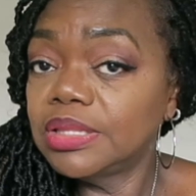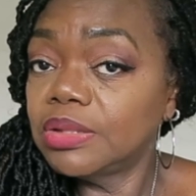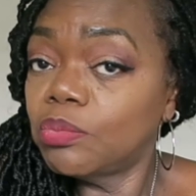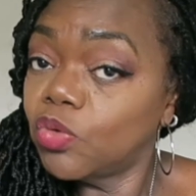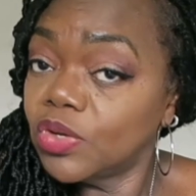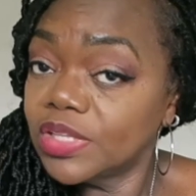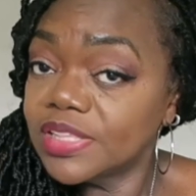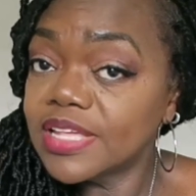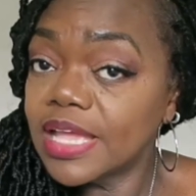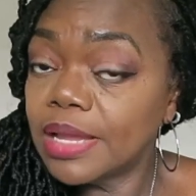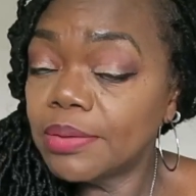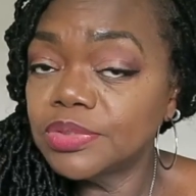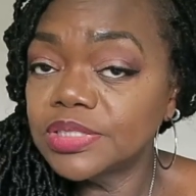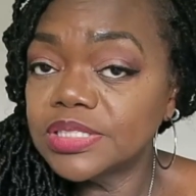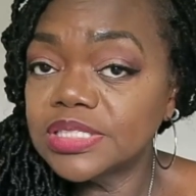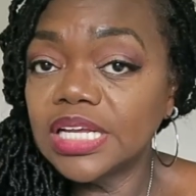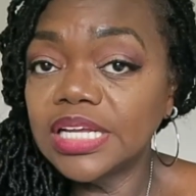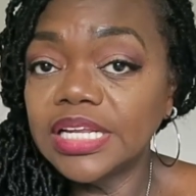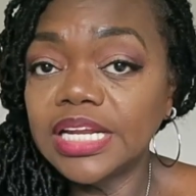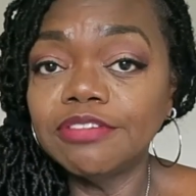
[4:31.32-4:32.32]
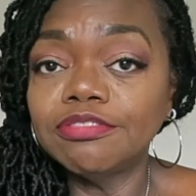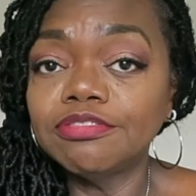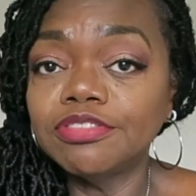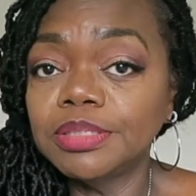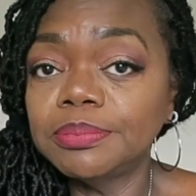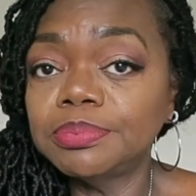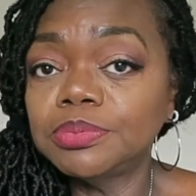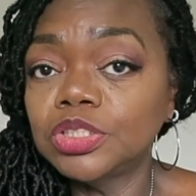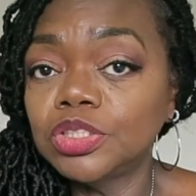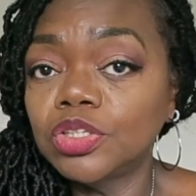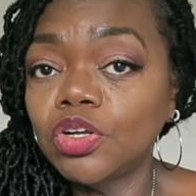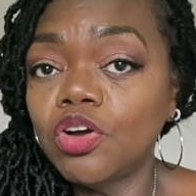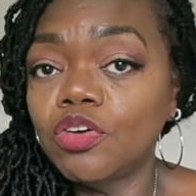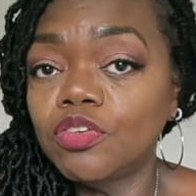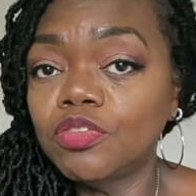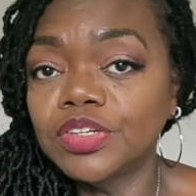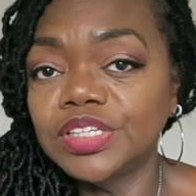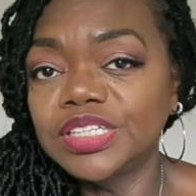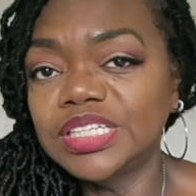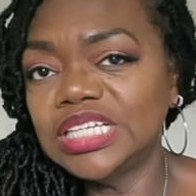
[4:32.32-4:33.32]
once that was done, I flipped it
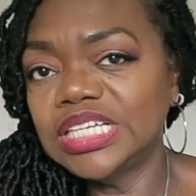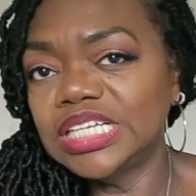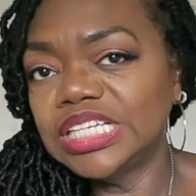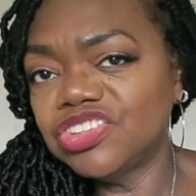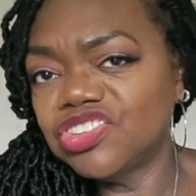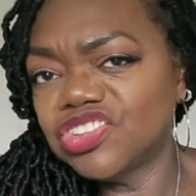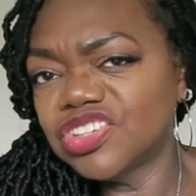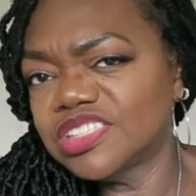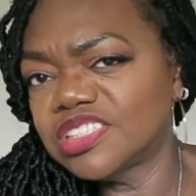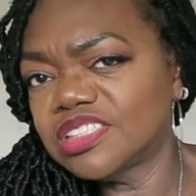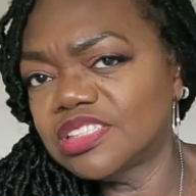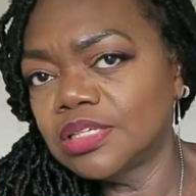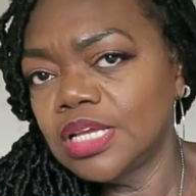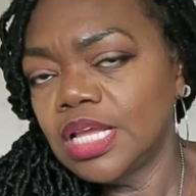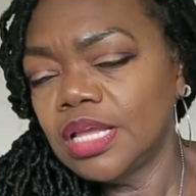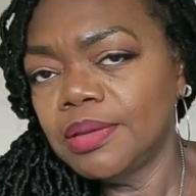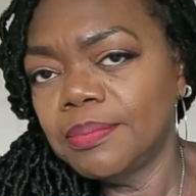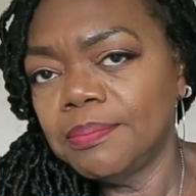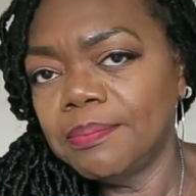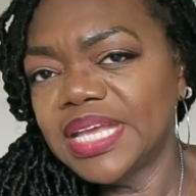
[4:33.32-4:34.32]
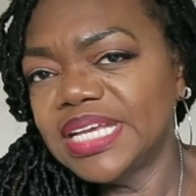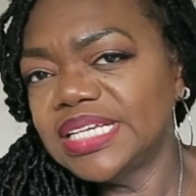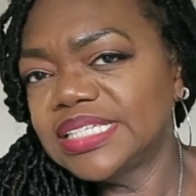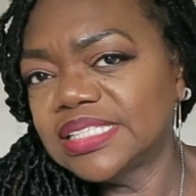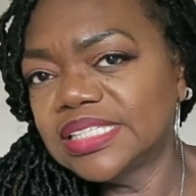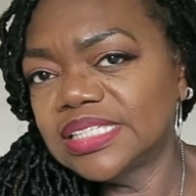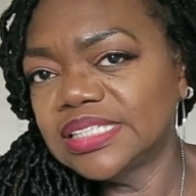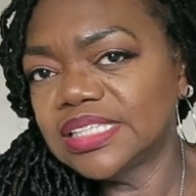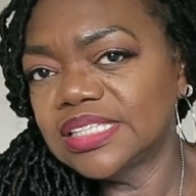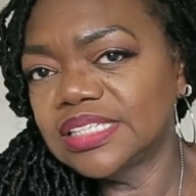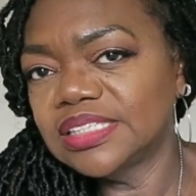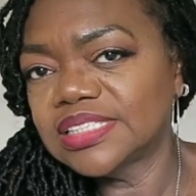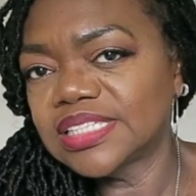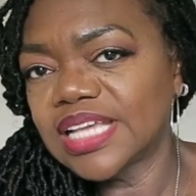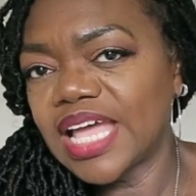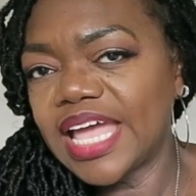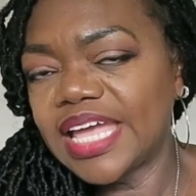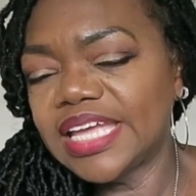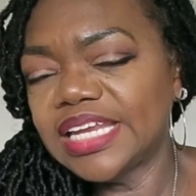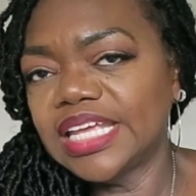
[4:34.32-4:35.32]
over and then just basted the
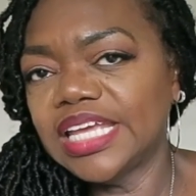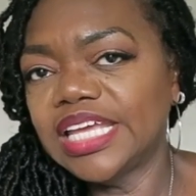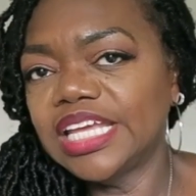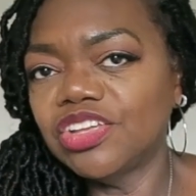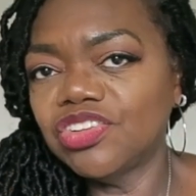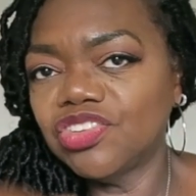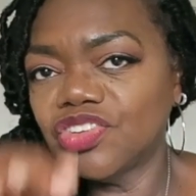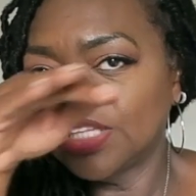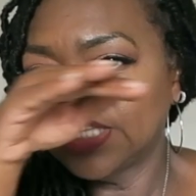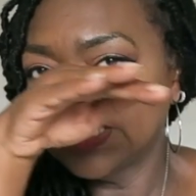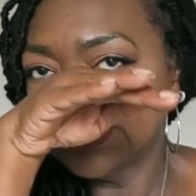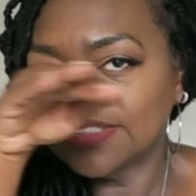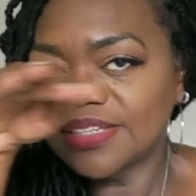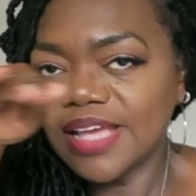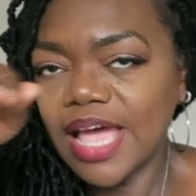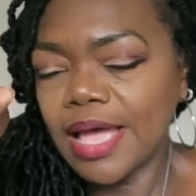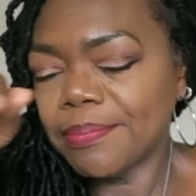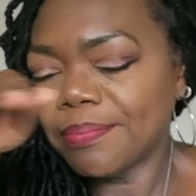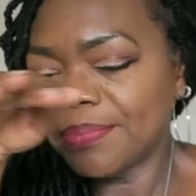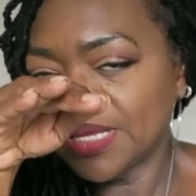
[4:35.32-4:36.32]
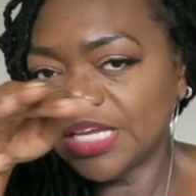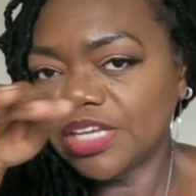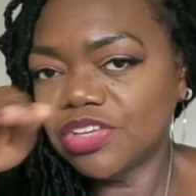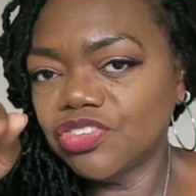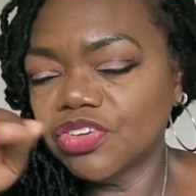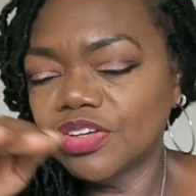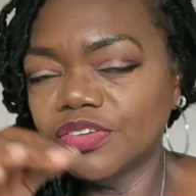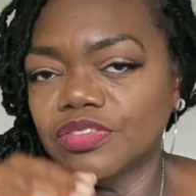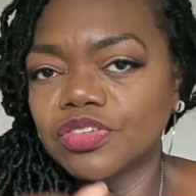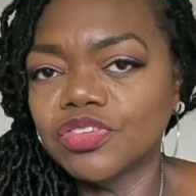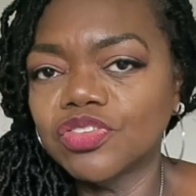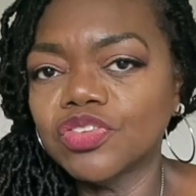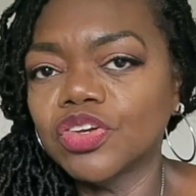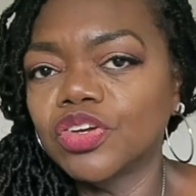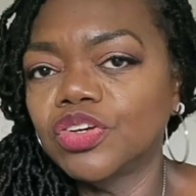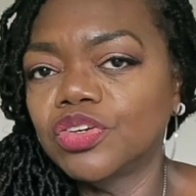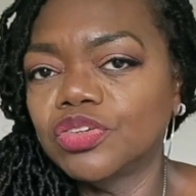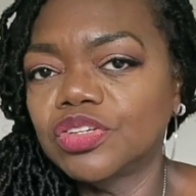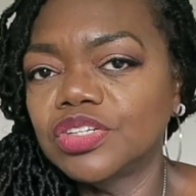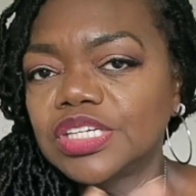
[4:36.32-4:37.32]
side edge and the top edge of the
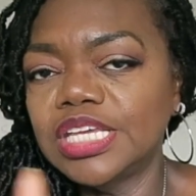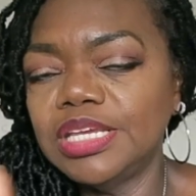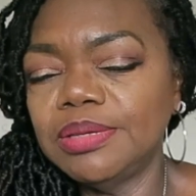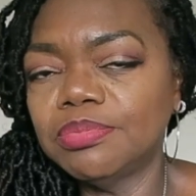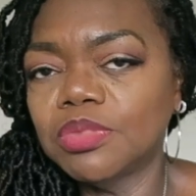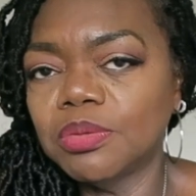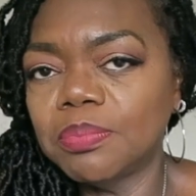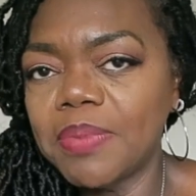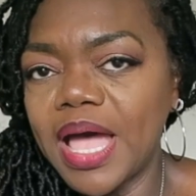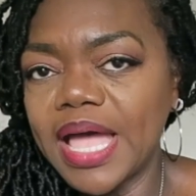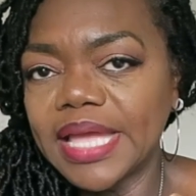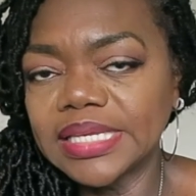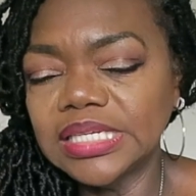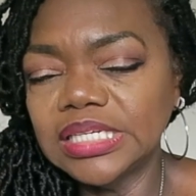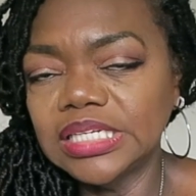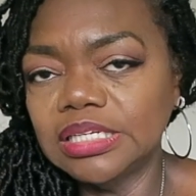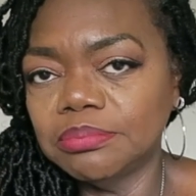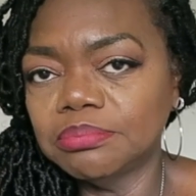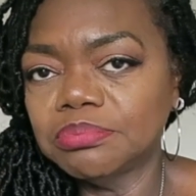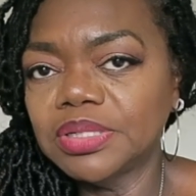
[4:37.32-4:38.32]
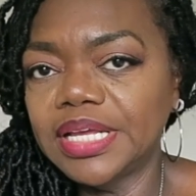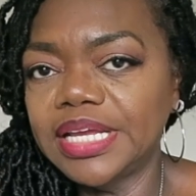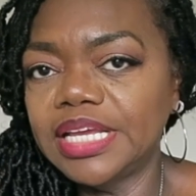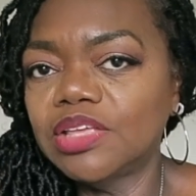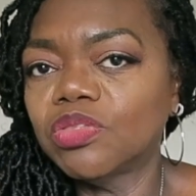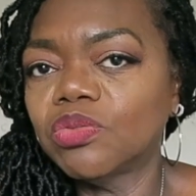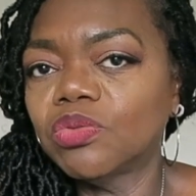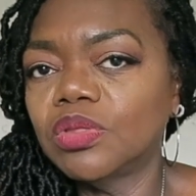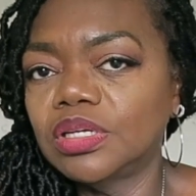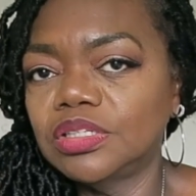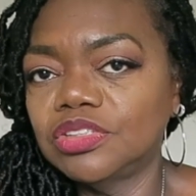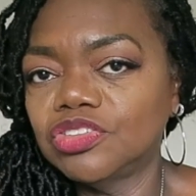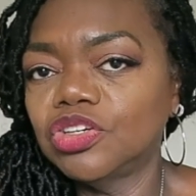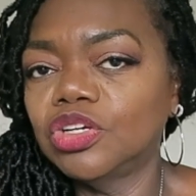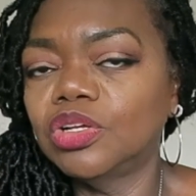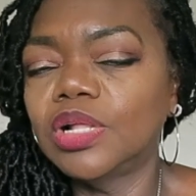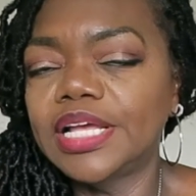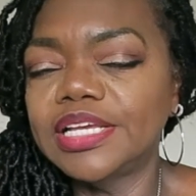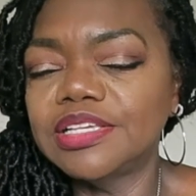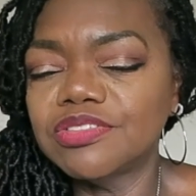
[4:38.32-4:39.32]
skirt to keep the pocket in place
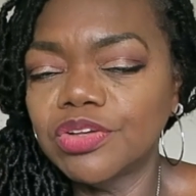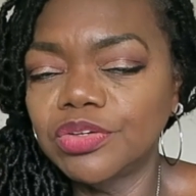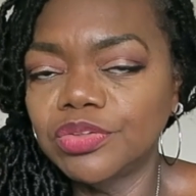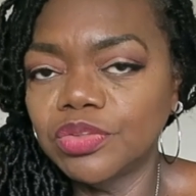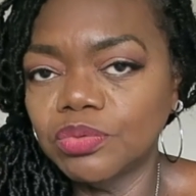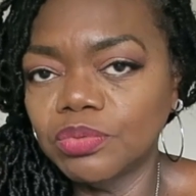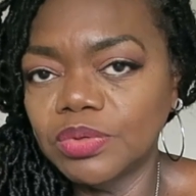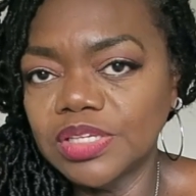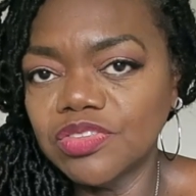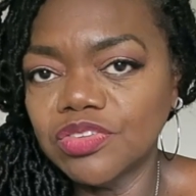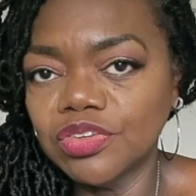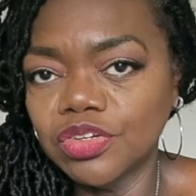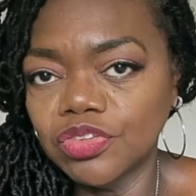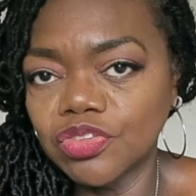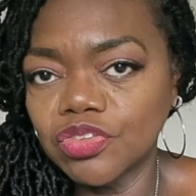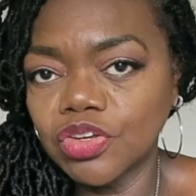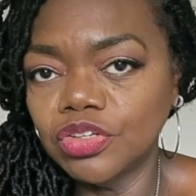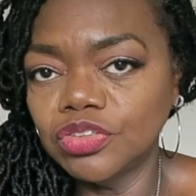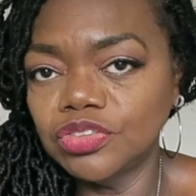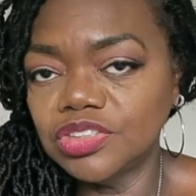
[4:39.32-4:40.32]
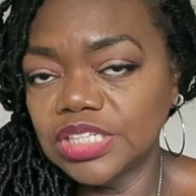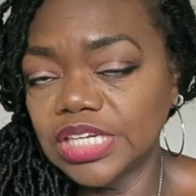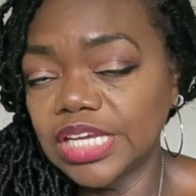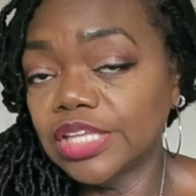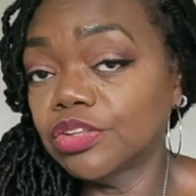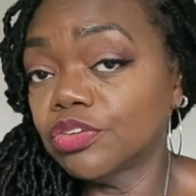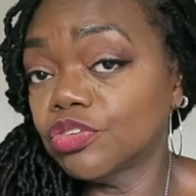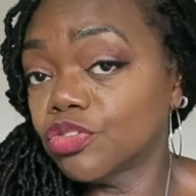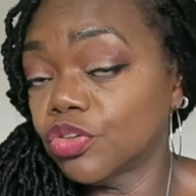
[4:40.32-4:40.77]
until I sewed the rest of the skirt together.